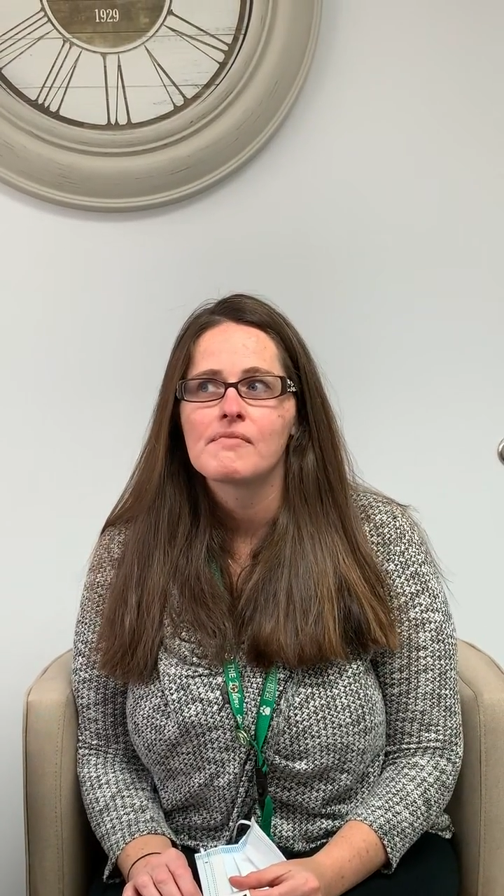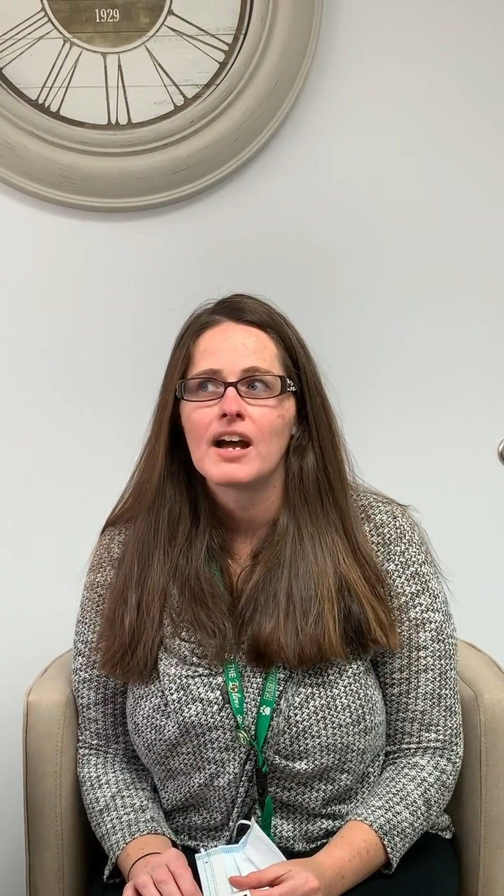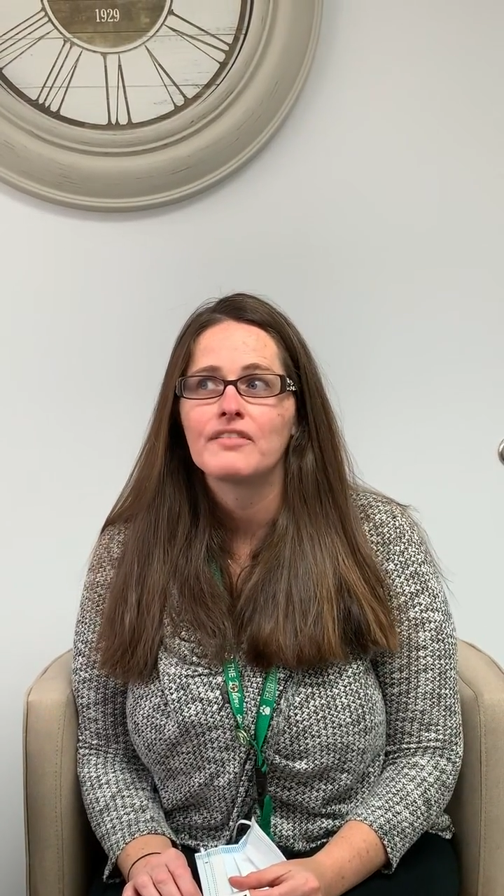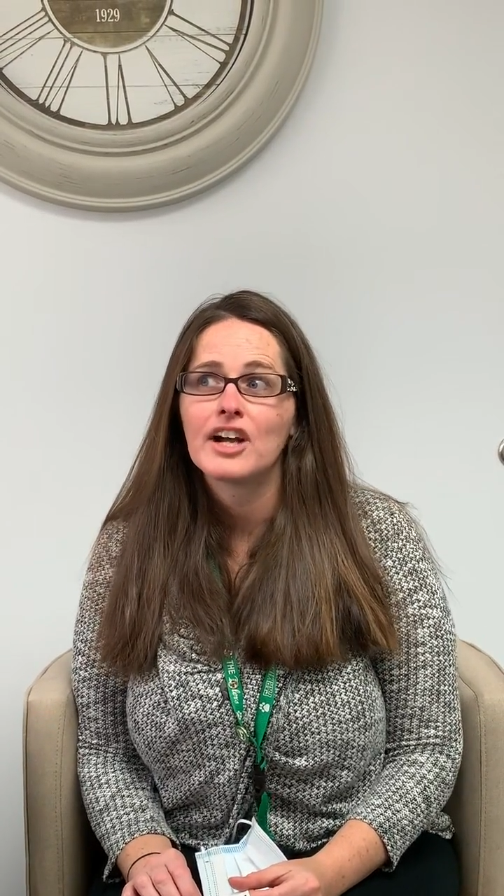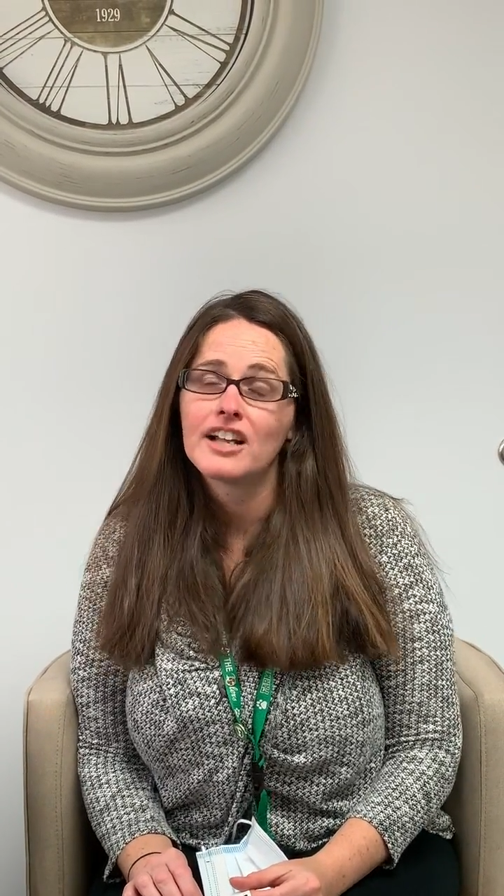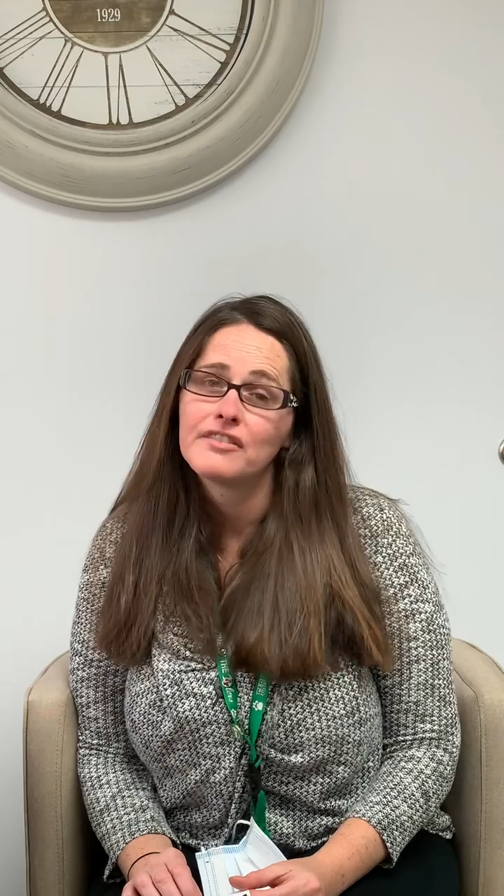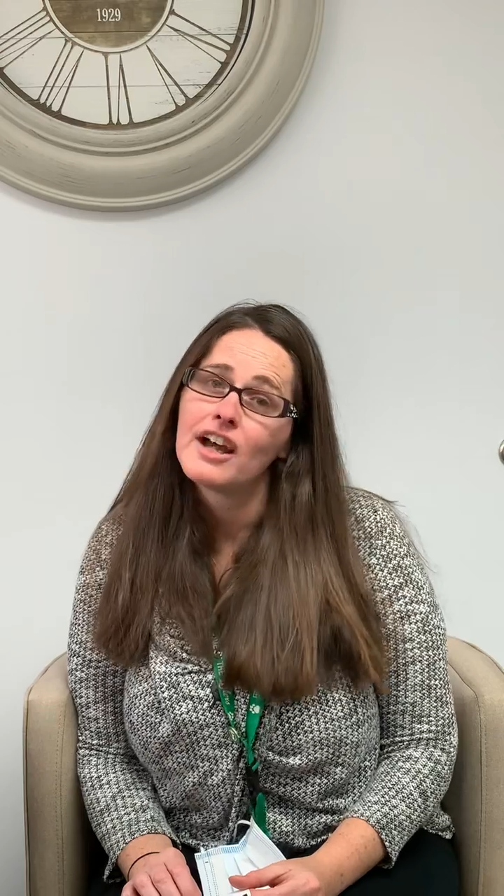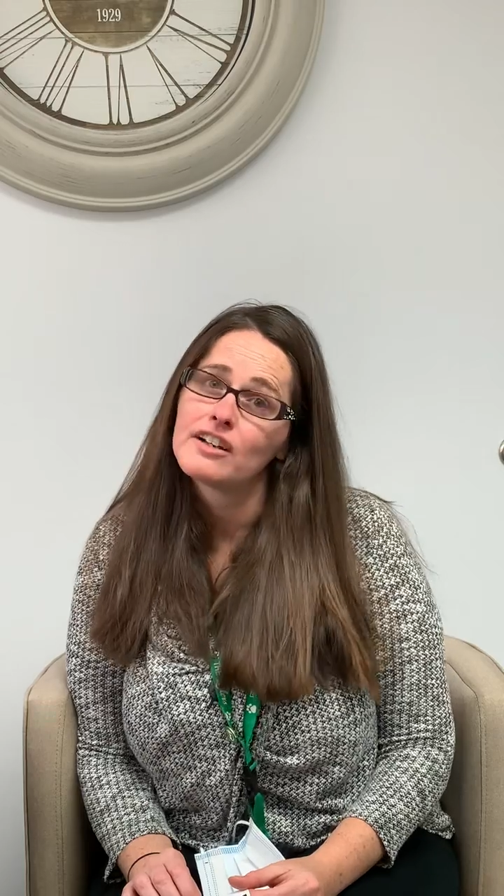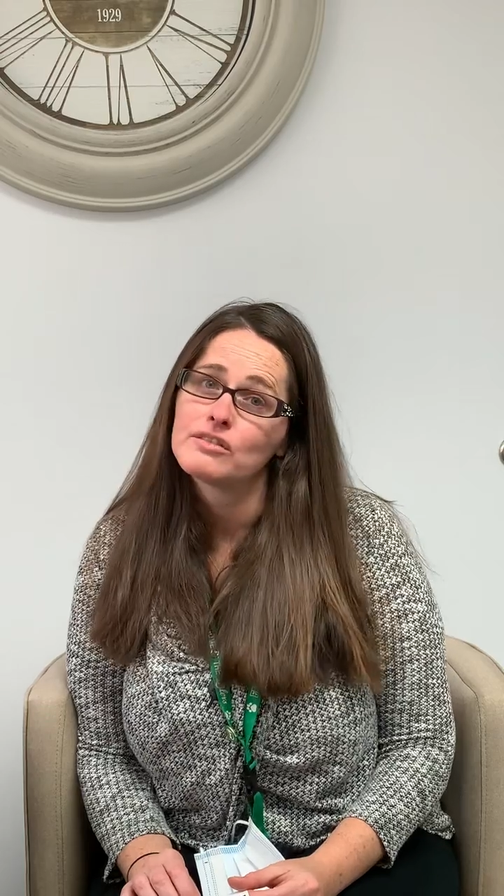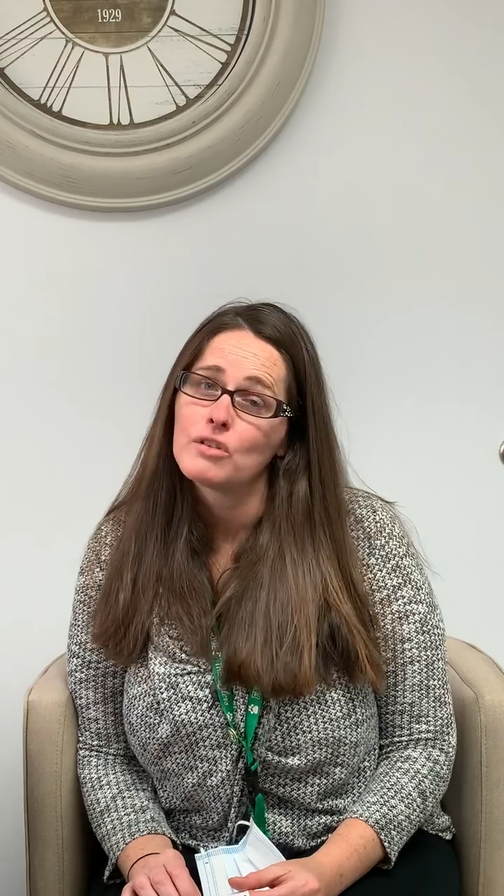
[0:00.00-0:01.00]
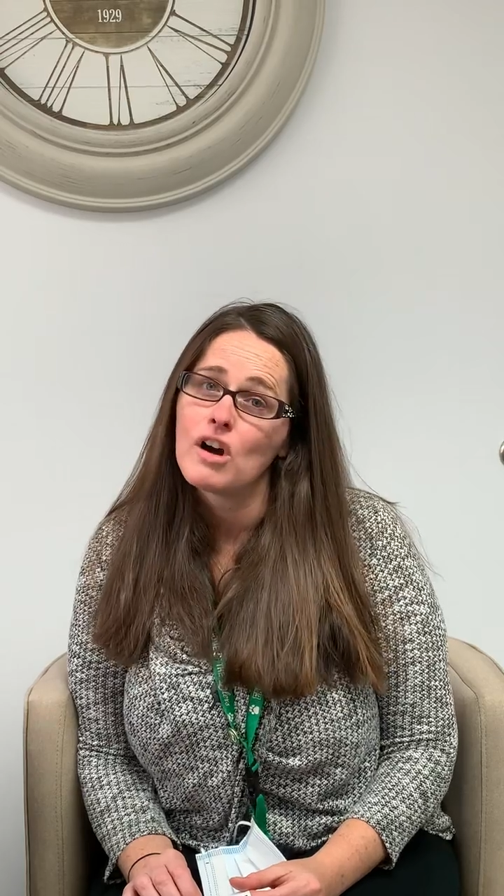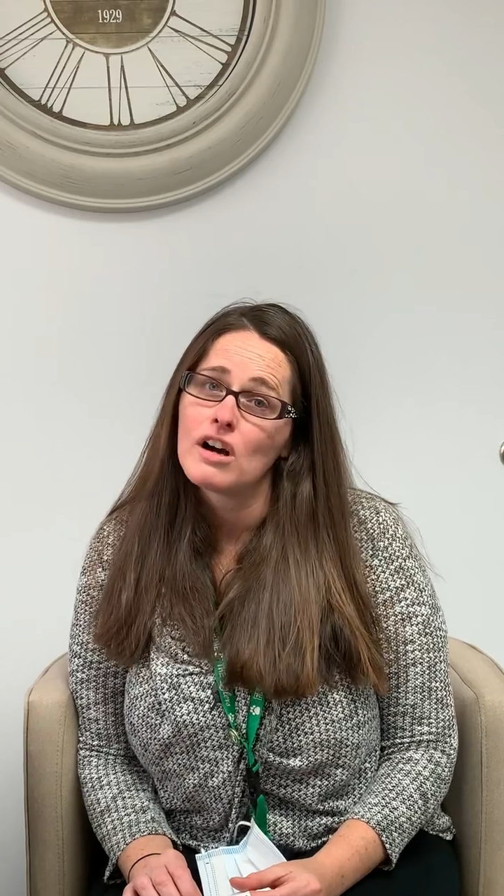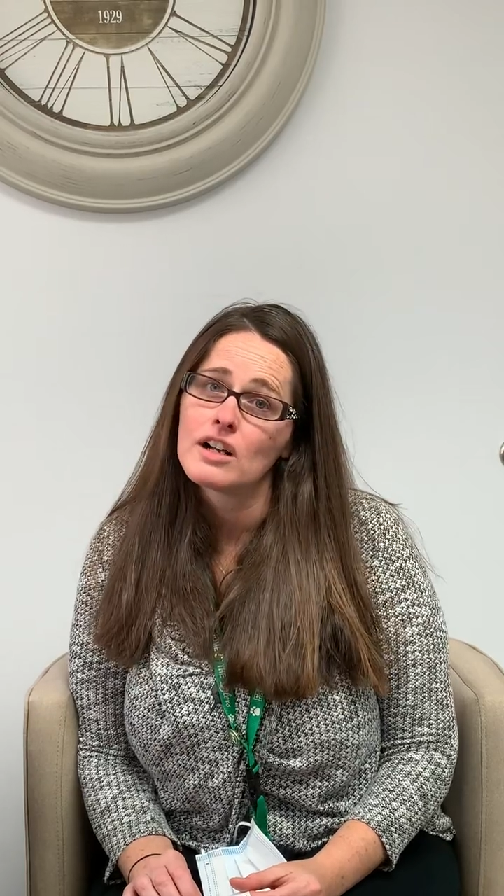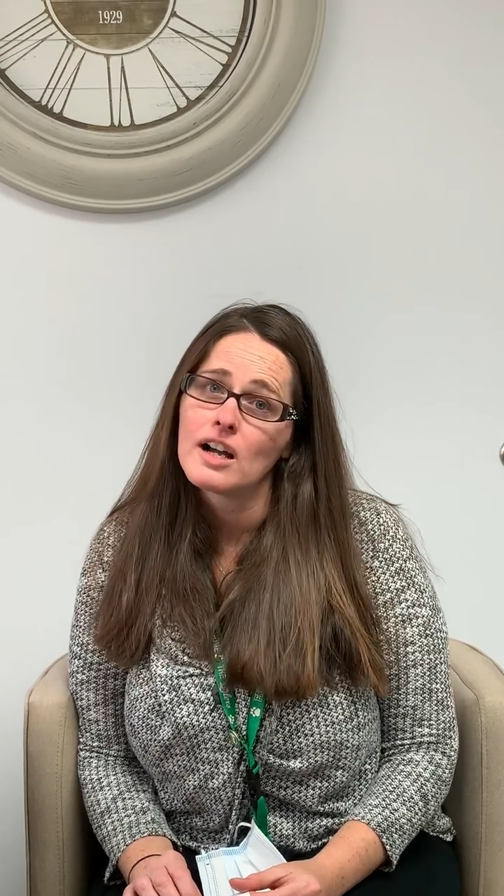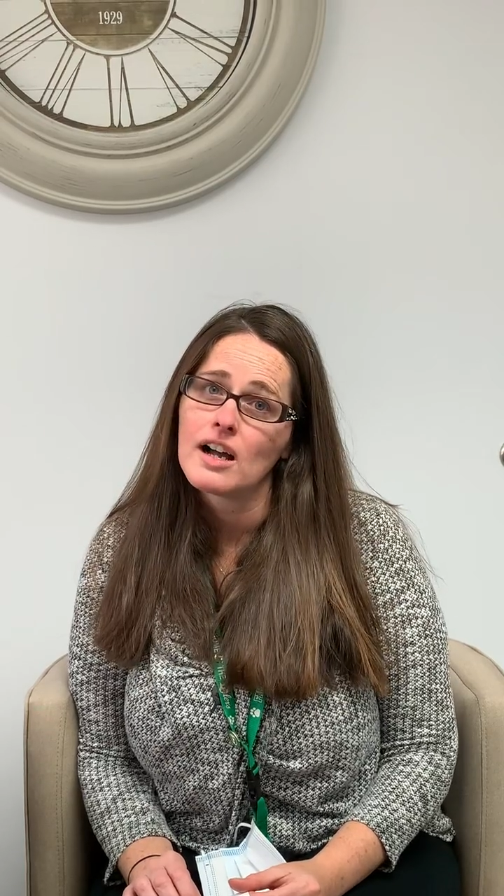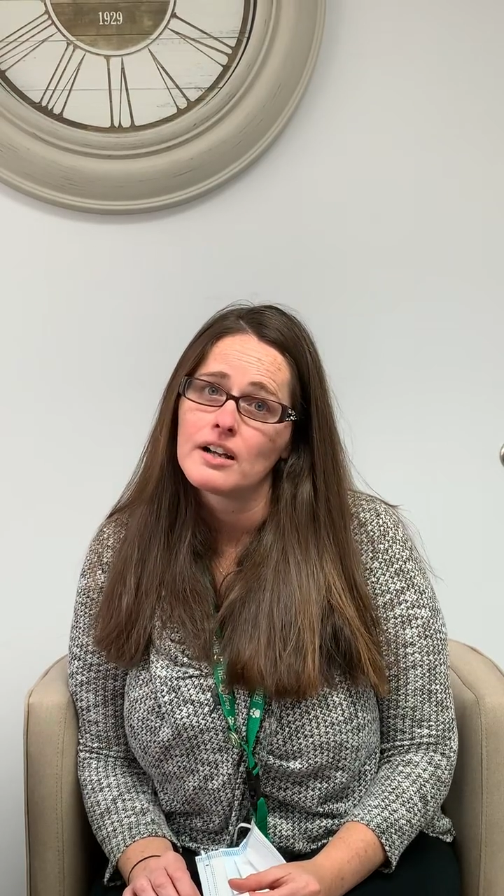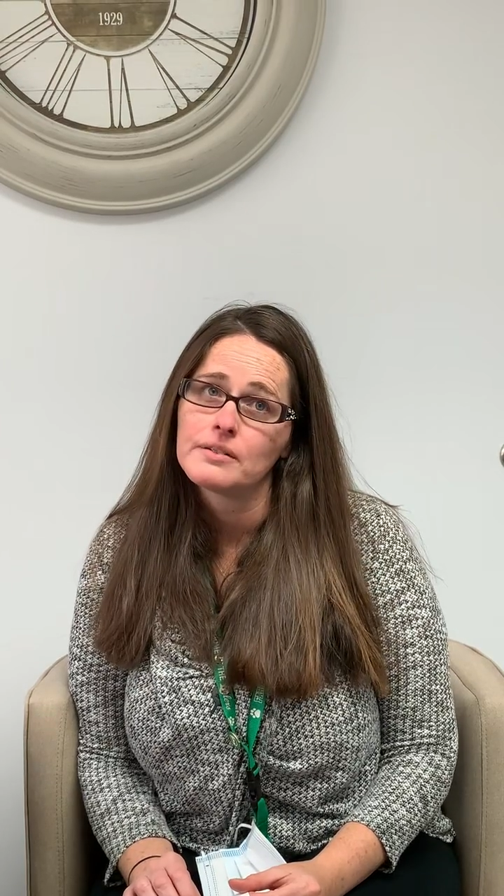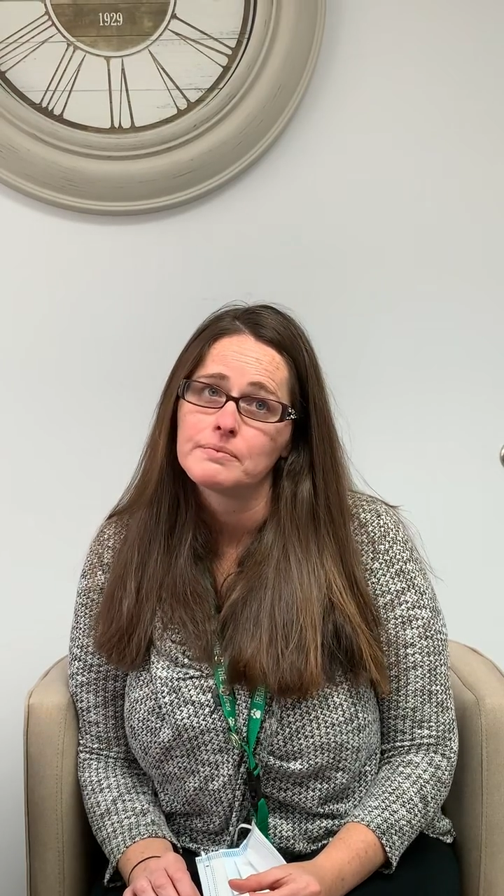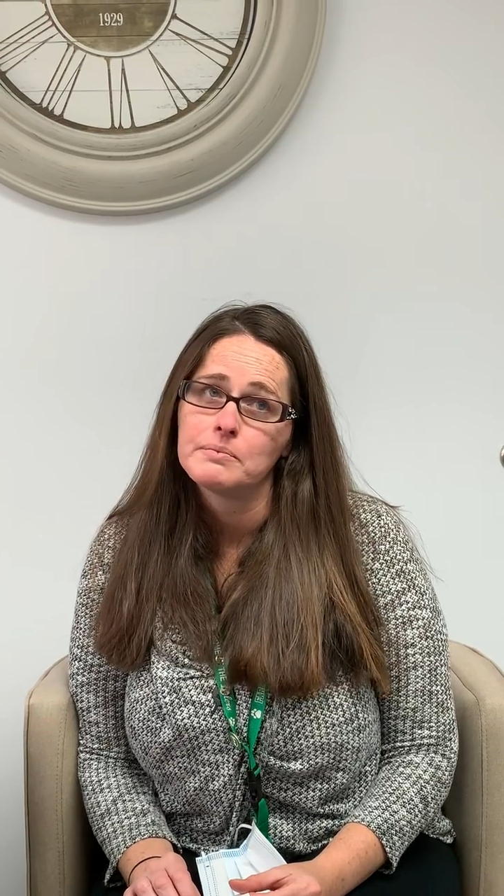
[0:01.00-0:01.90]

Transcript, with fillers: I've kind of had a long uh,